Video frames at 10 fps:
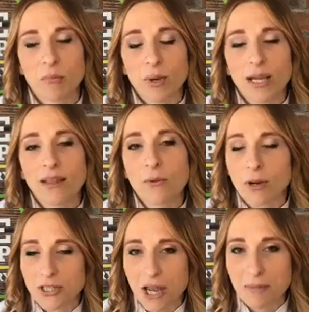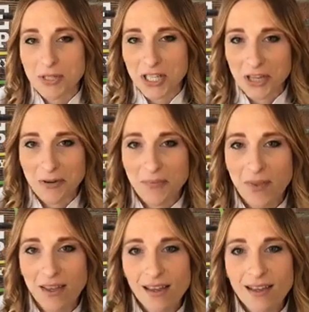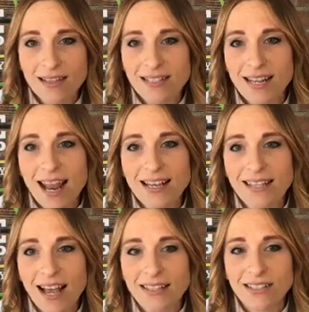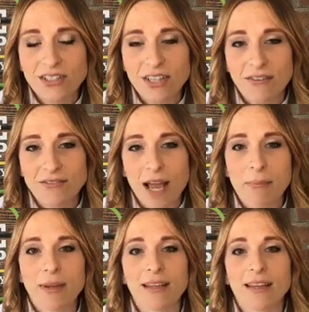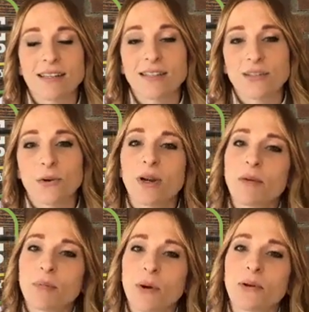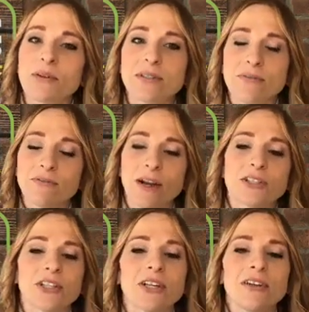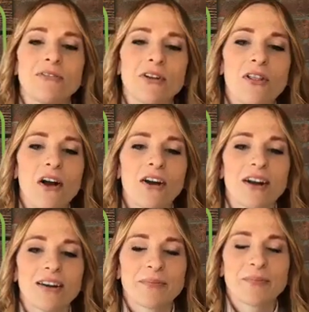bringing the workshop to you. Today's Ask a Chef topic is storing produce fresher for longer.